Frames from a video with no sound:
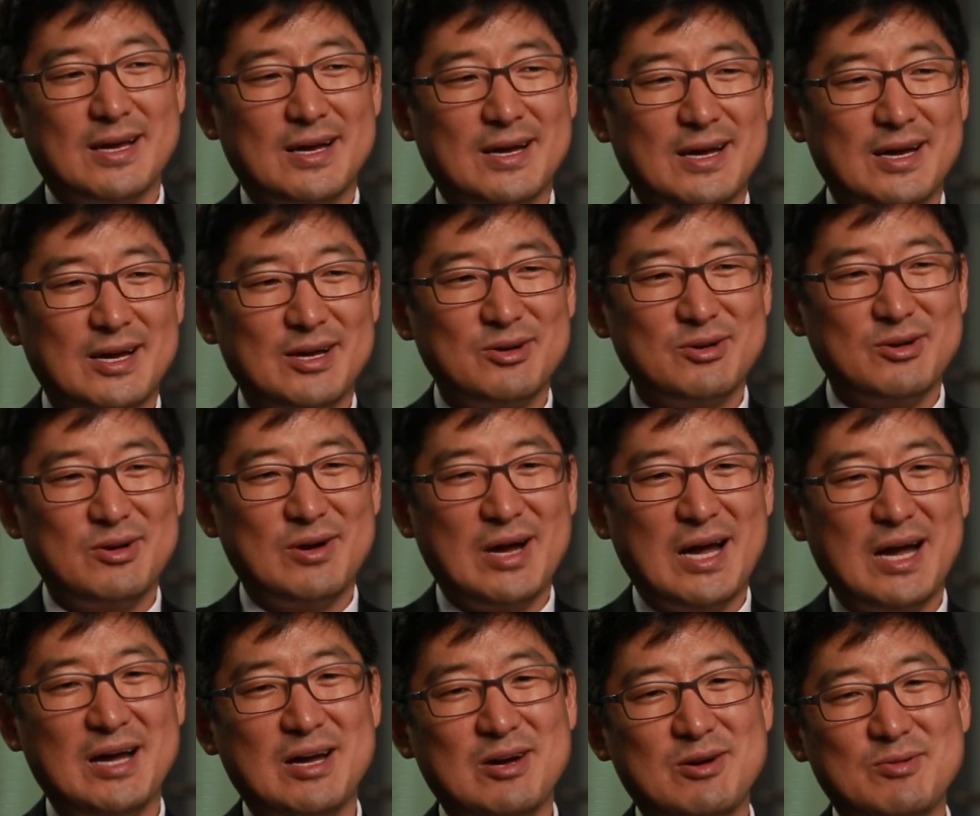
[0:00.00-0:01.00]
I don't know
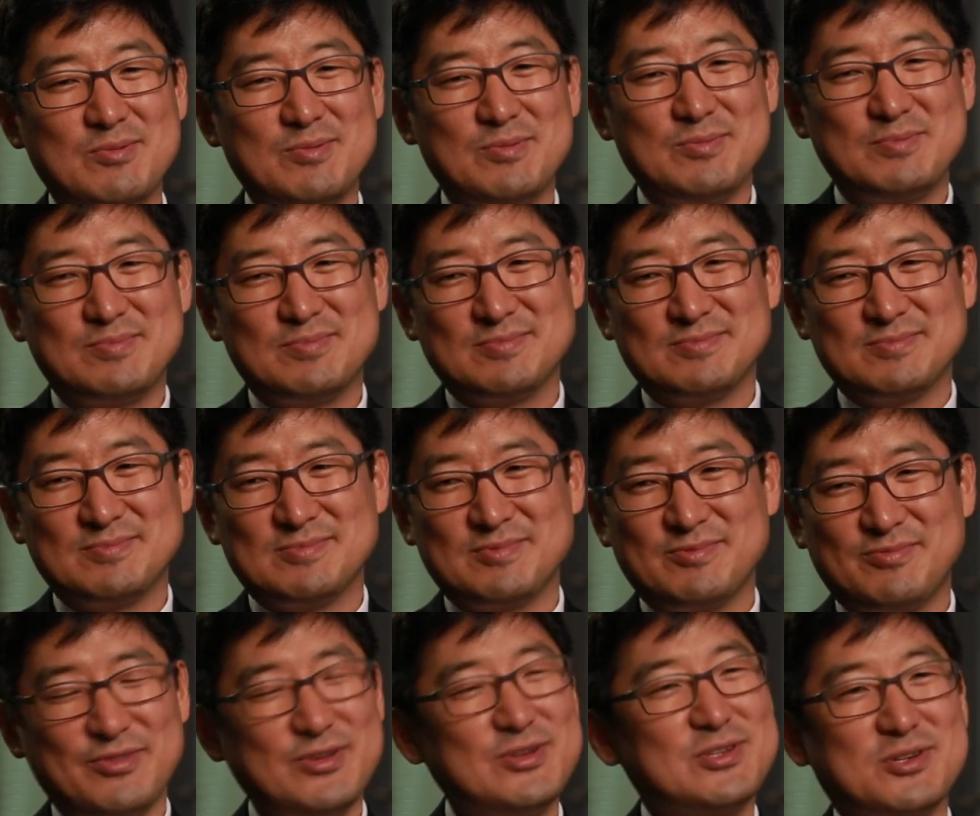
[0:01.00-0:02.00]
how
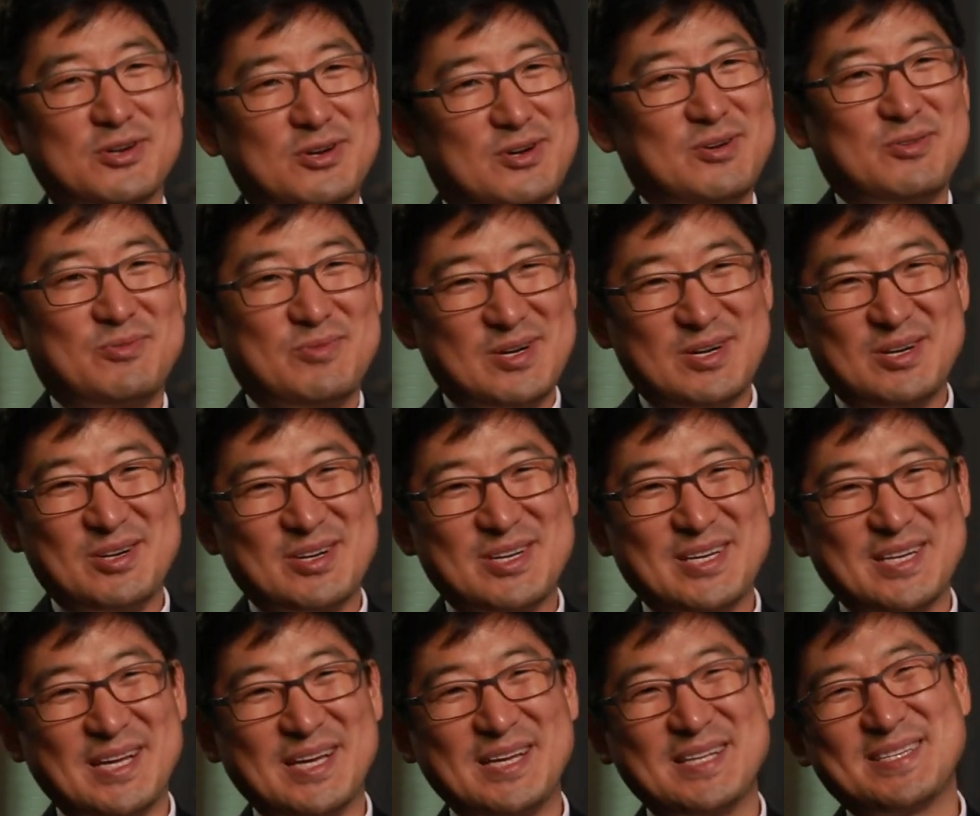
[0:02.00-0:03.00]
future we're
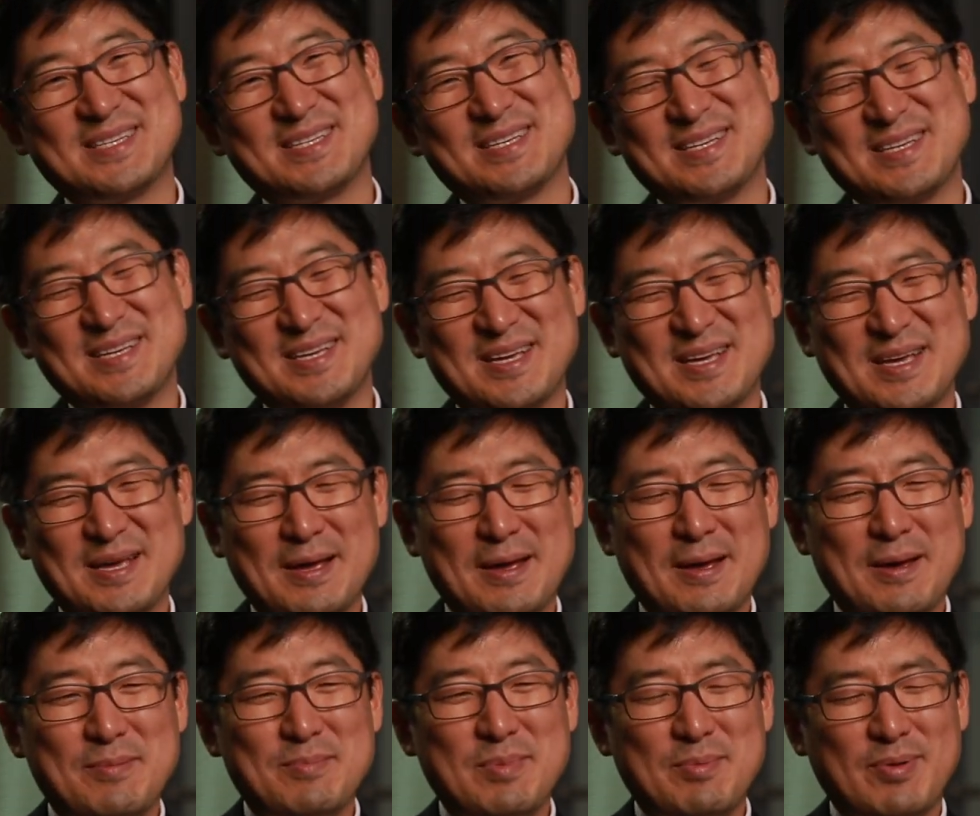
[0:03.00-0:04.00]
looking at.
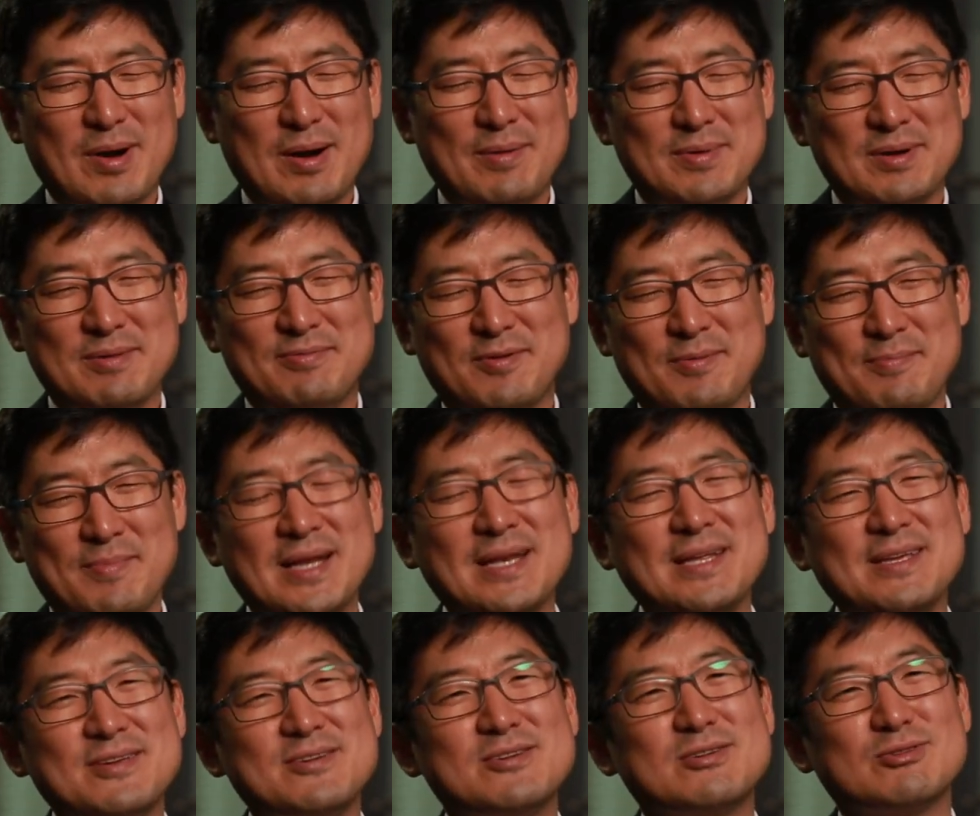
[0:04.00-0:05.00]
But probably for
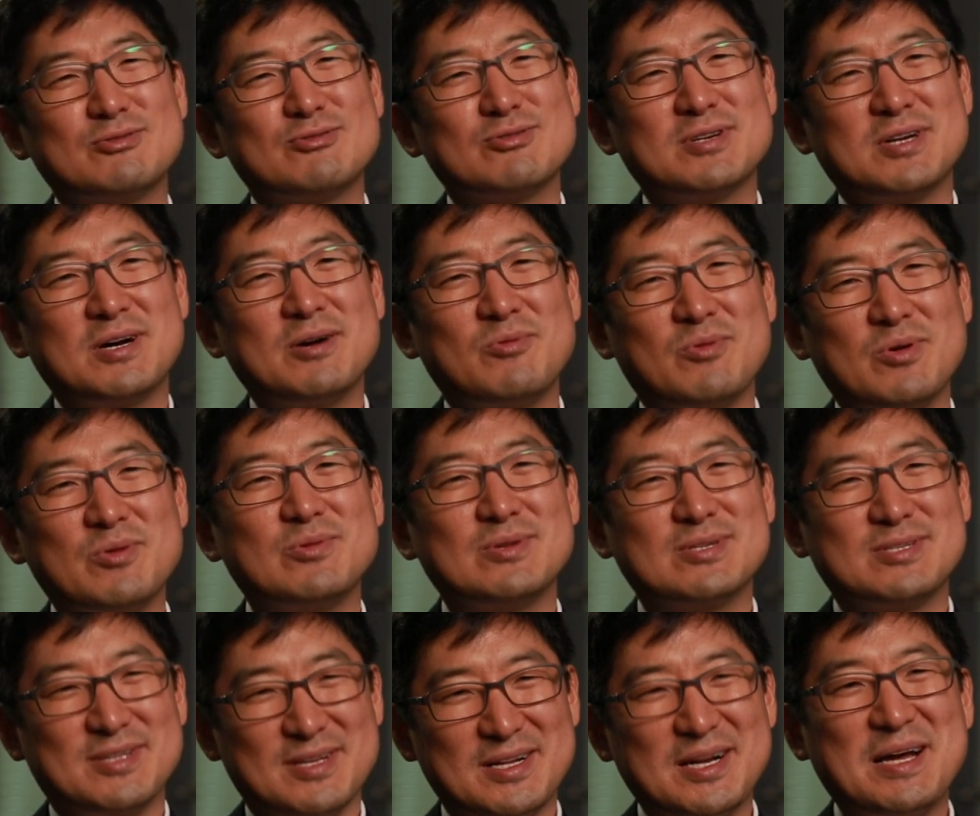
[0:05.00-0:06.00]
many years to come, we
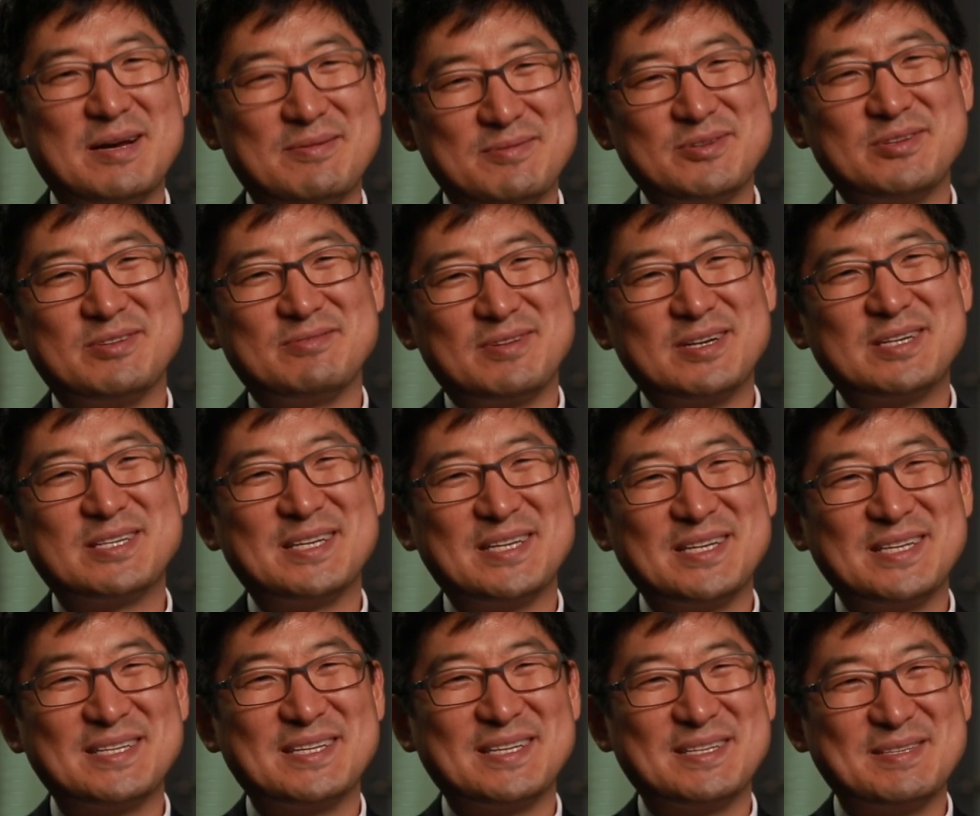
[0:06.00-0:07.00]
will still have
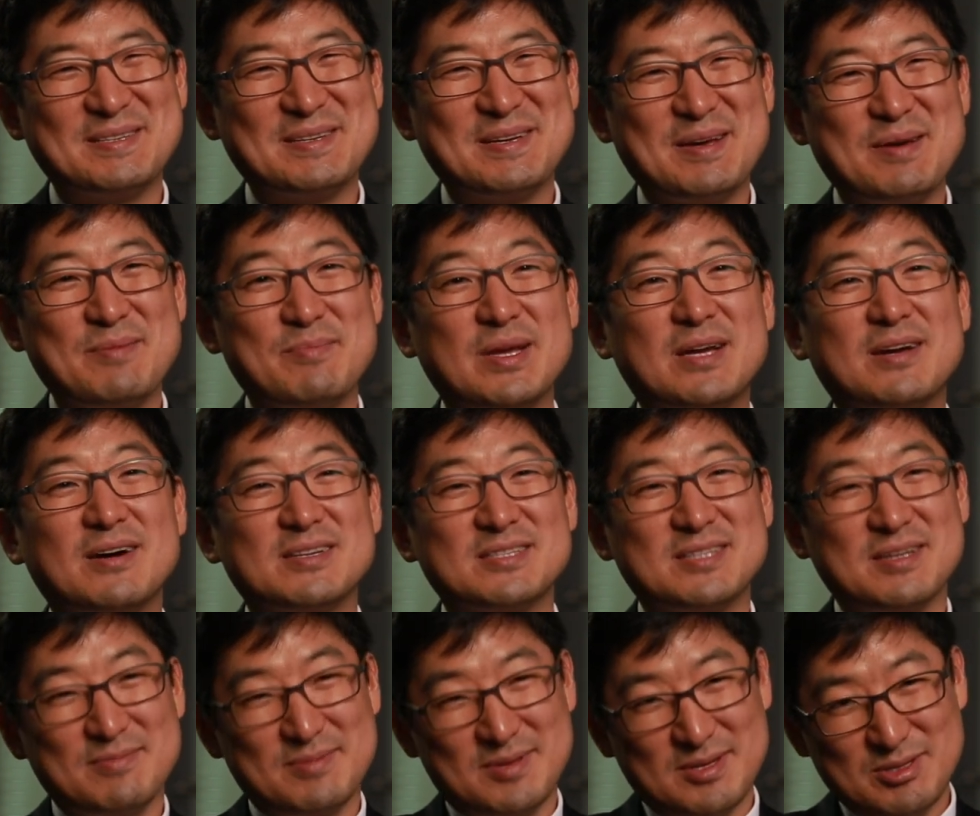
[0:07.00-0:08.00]
universities
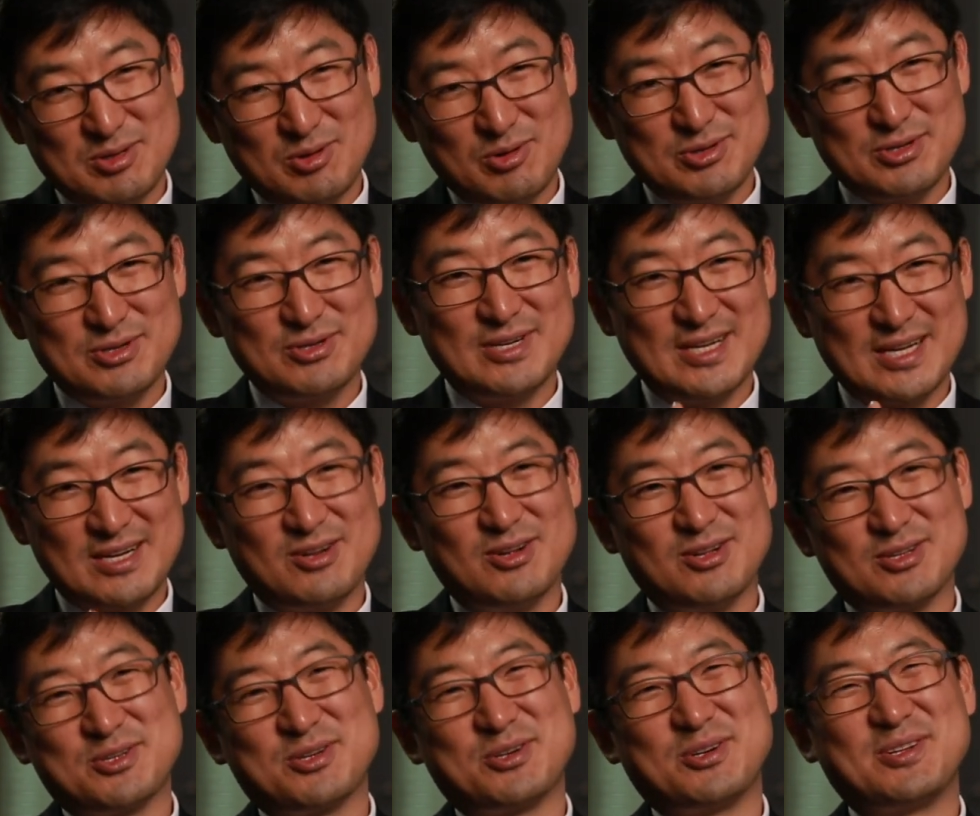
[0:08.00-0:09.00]
because of the social and
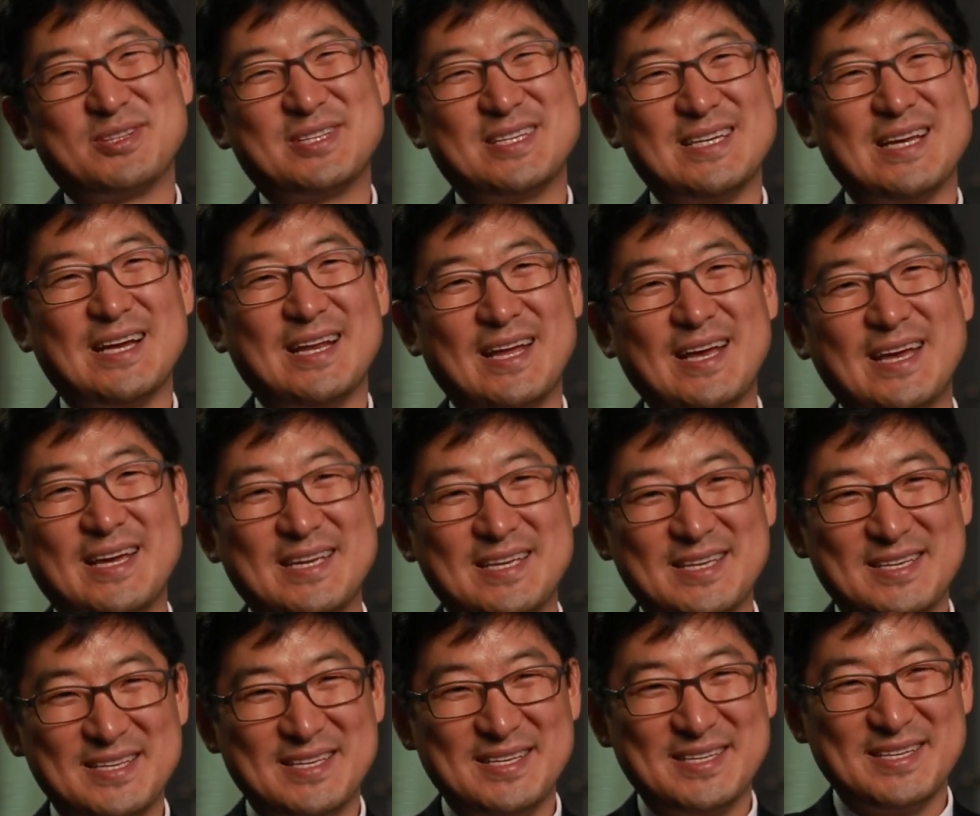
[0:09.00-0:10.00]
cultural DNA.